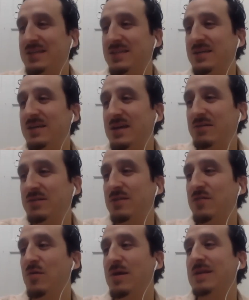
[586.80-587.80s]
to
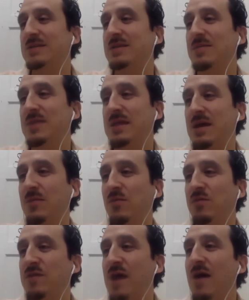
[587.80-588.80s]
have created something that can
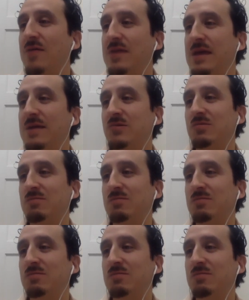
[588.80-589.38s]
profoundly